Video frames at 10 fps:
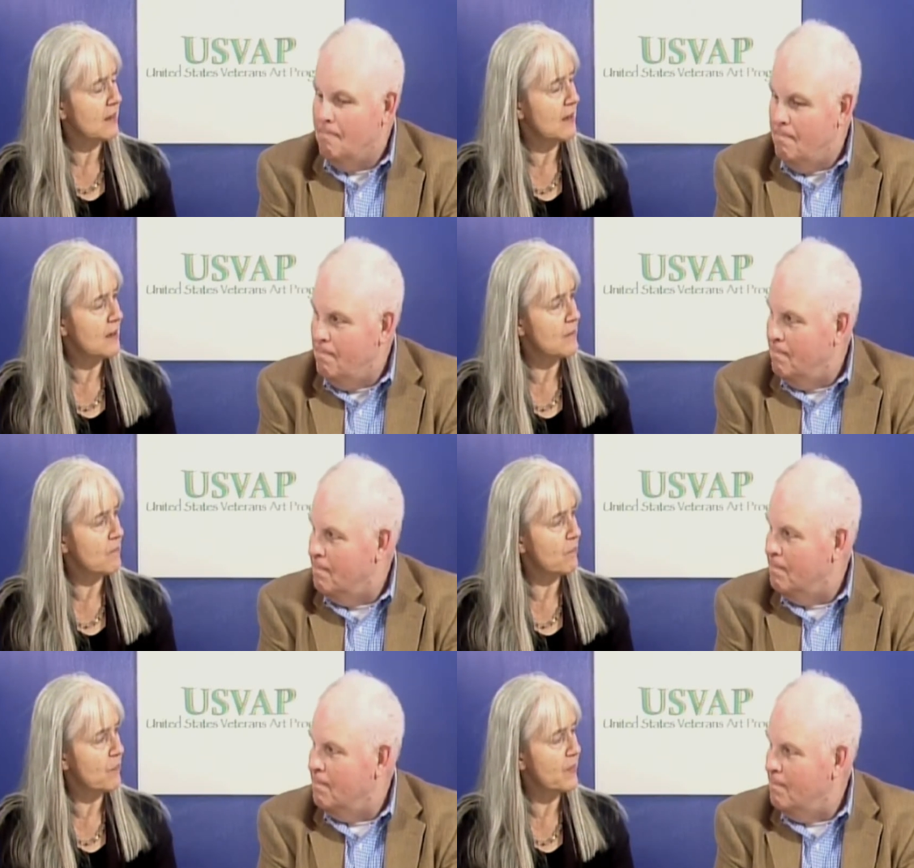
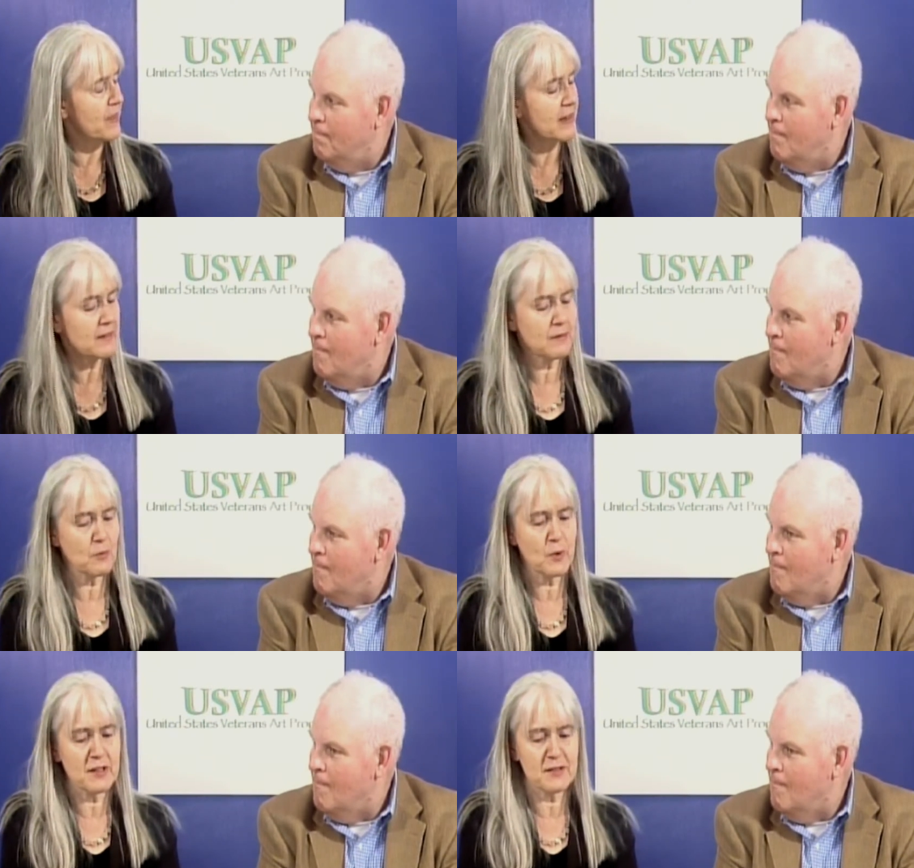Speaker 1: That
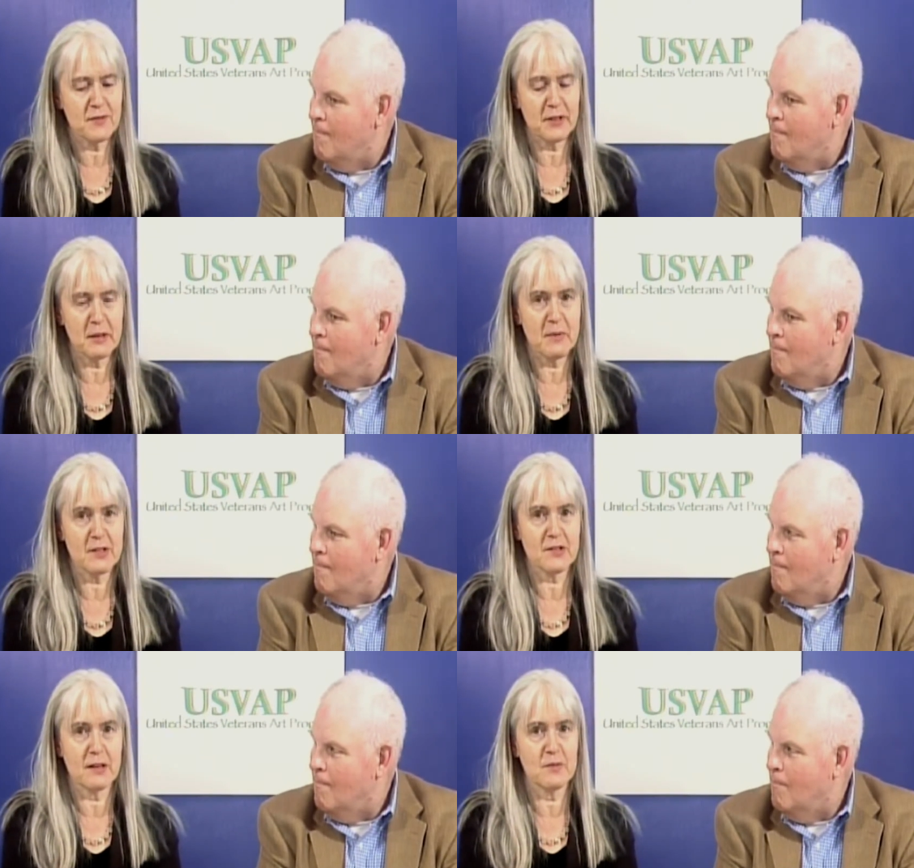was very
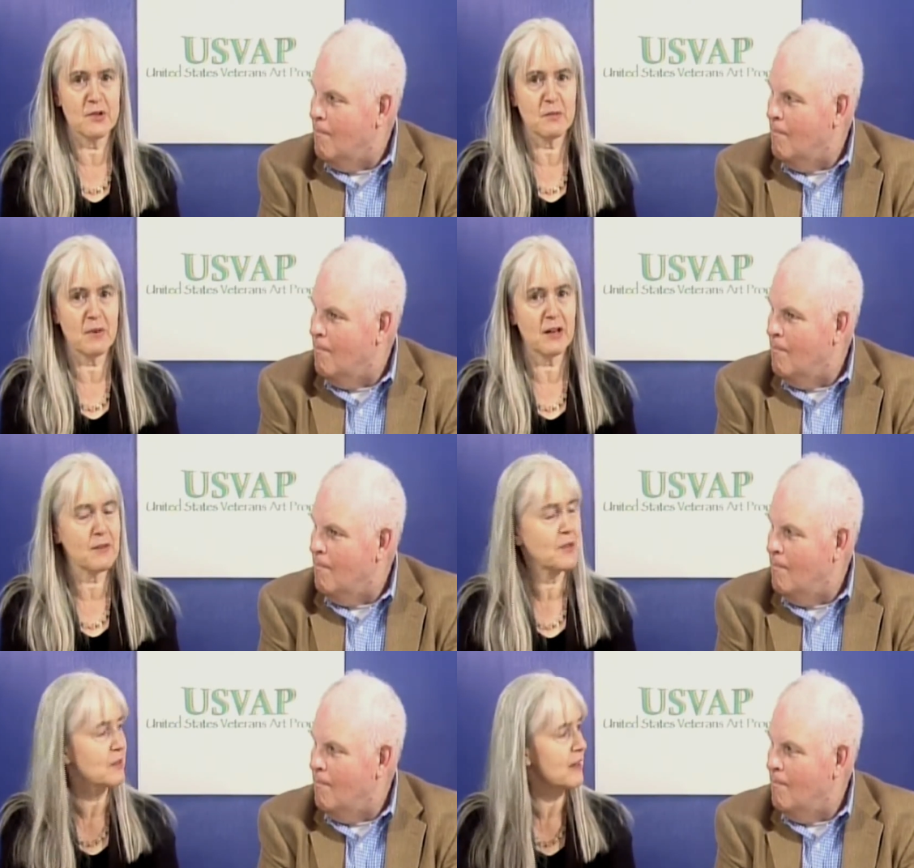much, I'm sure, part
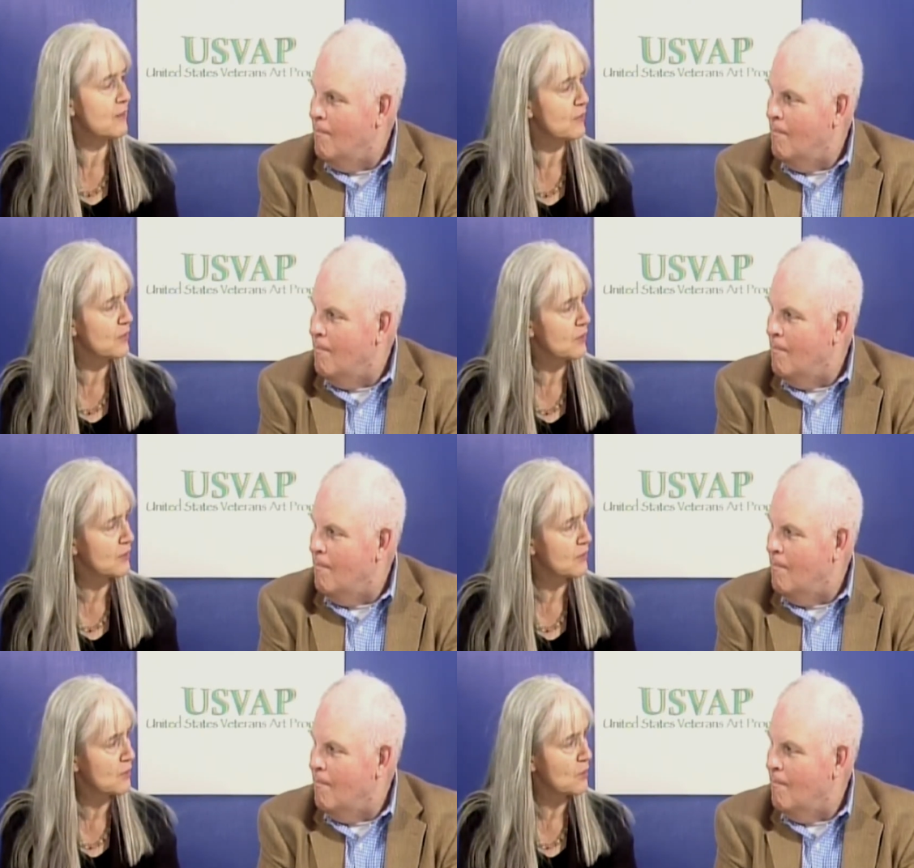of your life
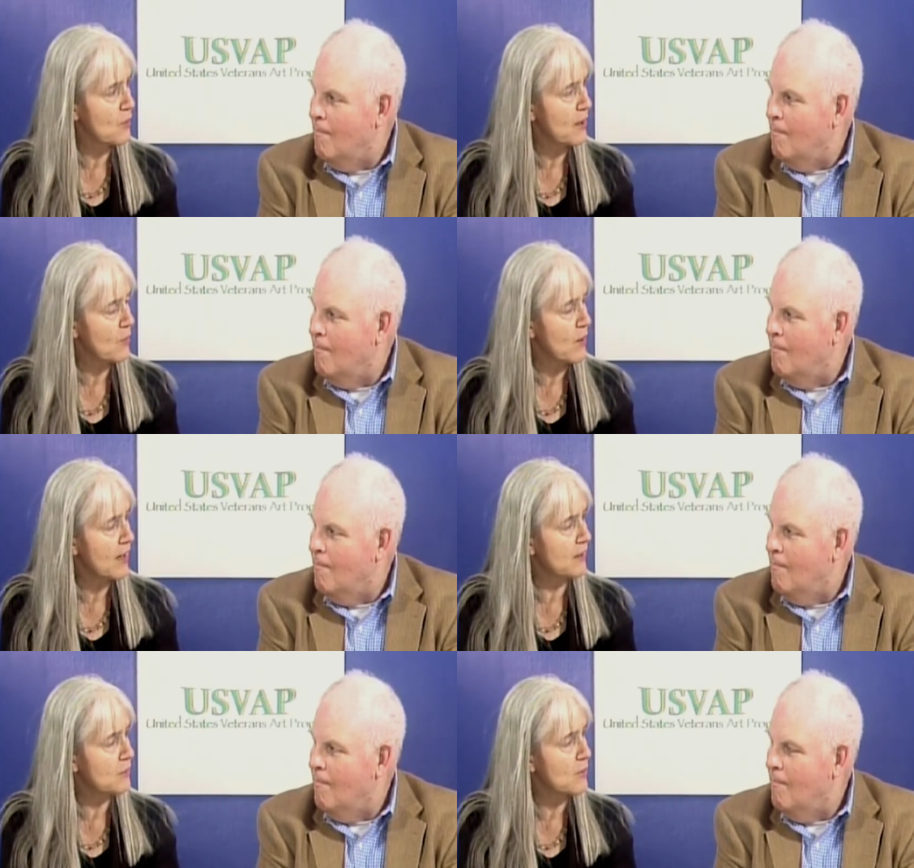for quite a
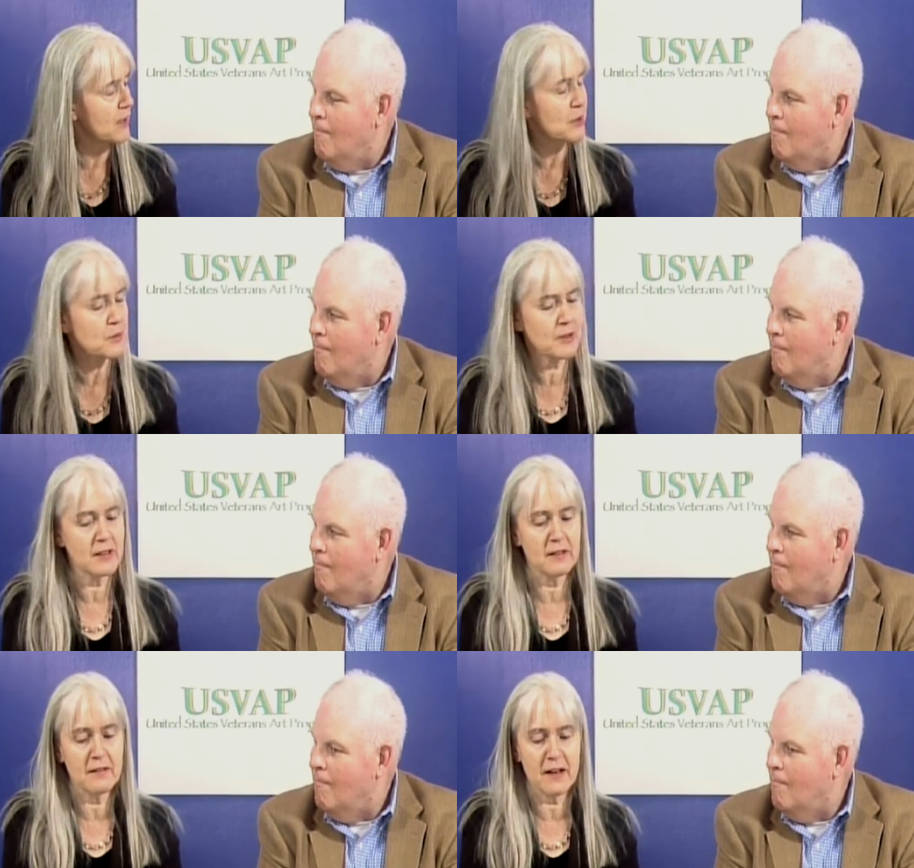while you were
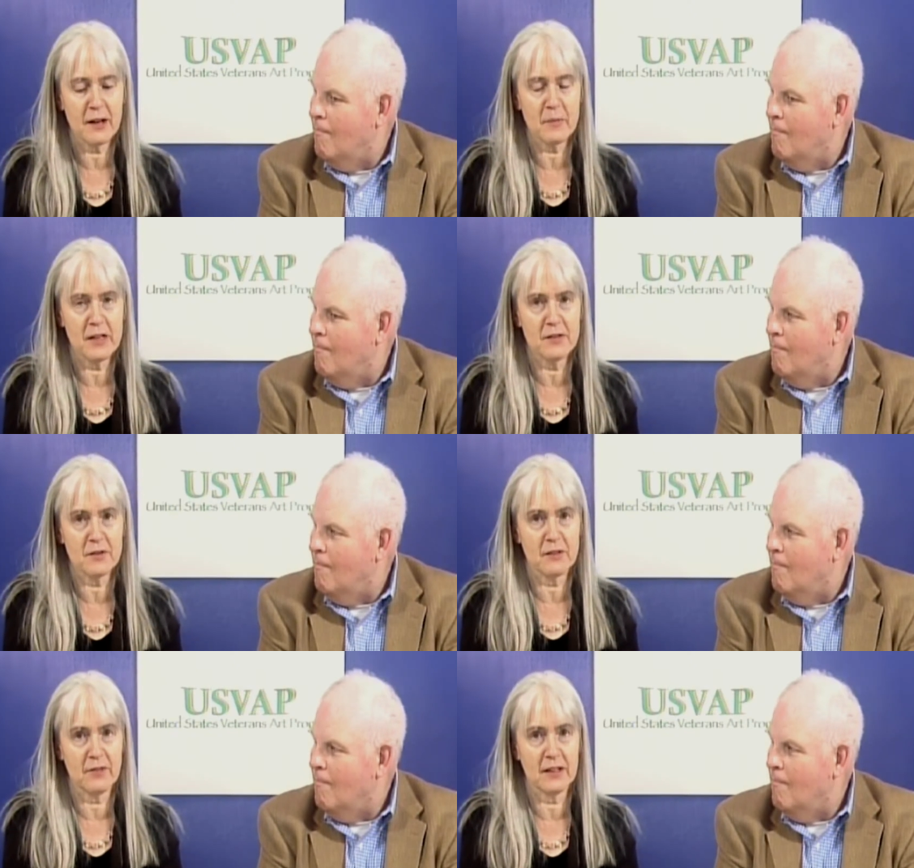in the Army
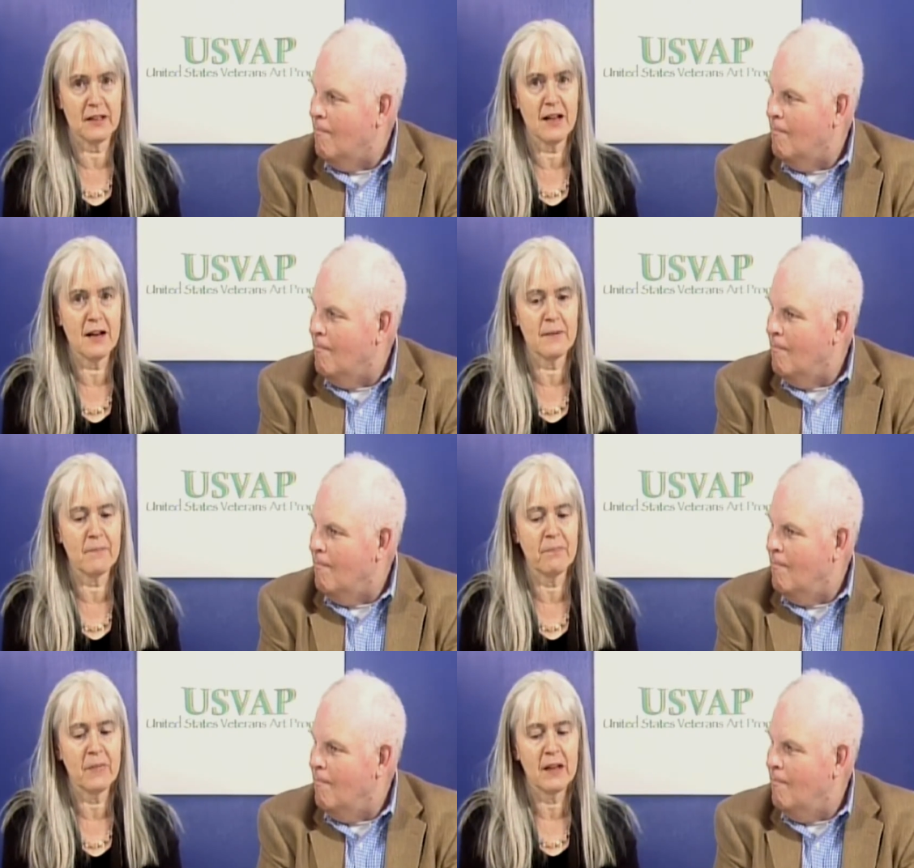during Vietnam.